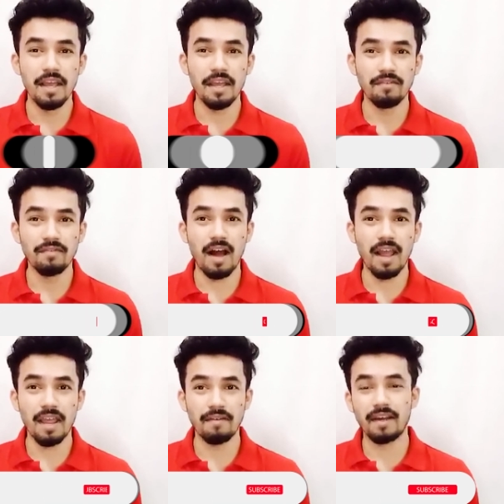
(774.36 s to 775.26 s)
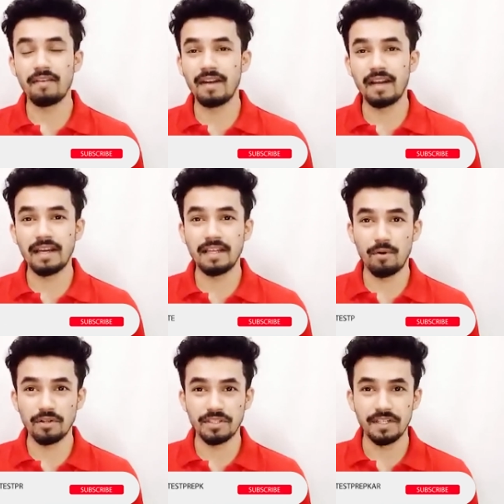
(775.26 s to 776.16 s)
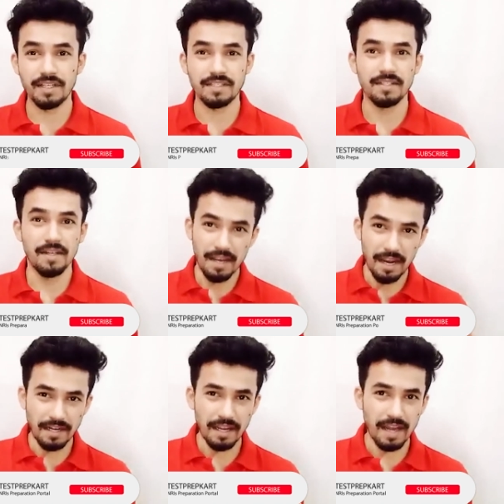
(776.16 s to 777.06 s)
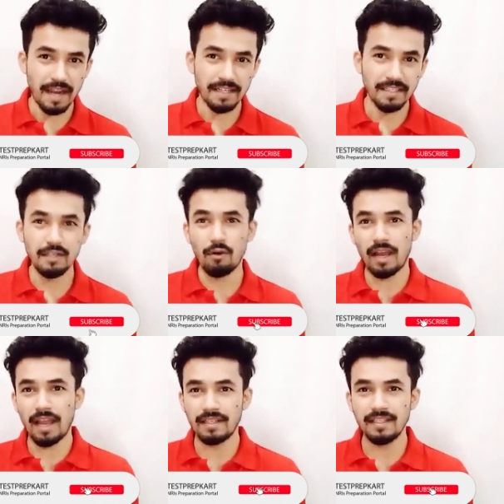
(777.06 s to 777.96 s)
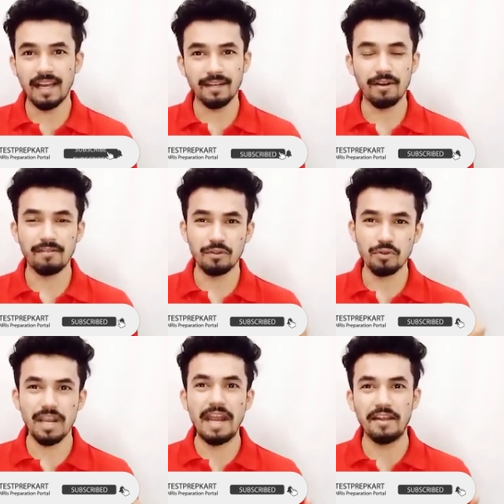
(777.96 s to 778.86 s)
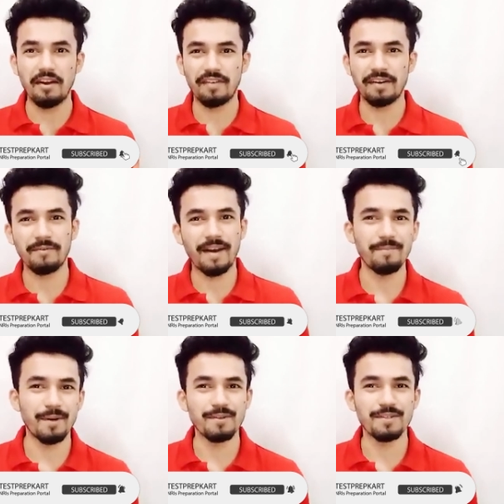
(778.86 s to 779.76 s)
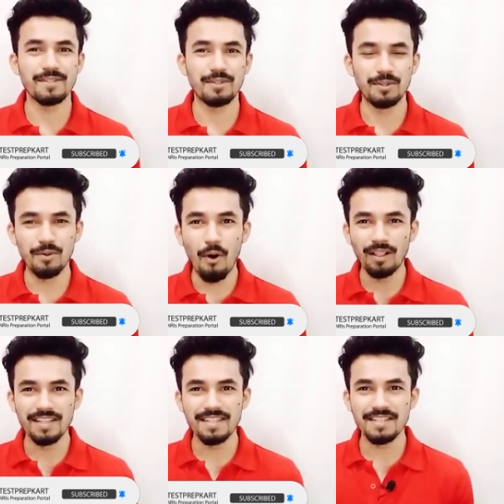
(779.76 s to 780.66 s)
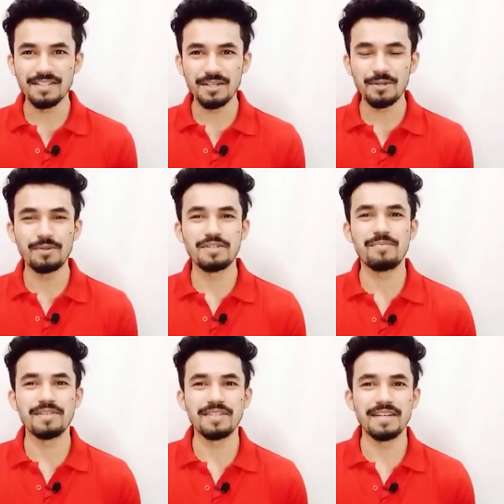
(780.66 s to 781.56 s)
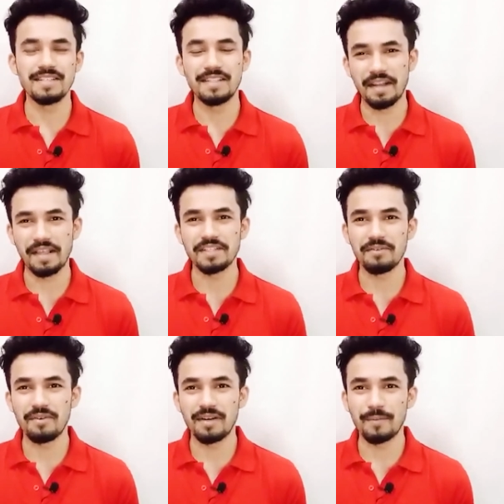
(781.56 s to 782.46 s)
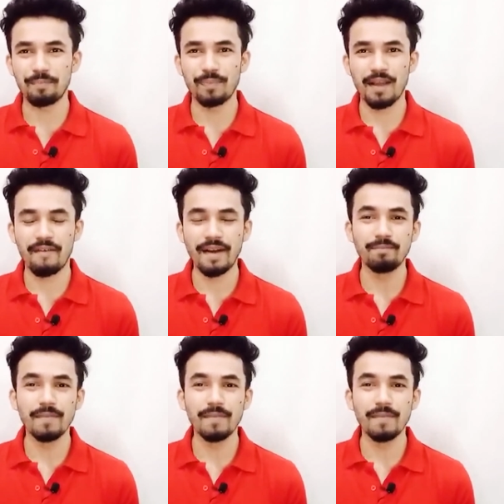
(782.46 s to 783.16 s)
If I were given any opportunities in NIT or IIT, I could have chosen any of it, right? Because all these institutes represents the nation only, all right?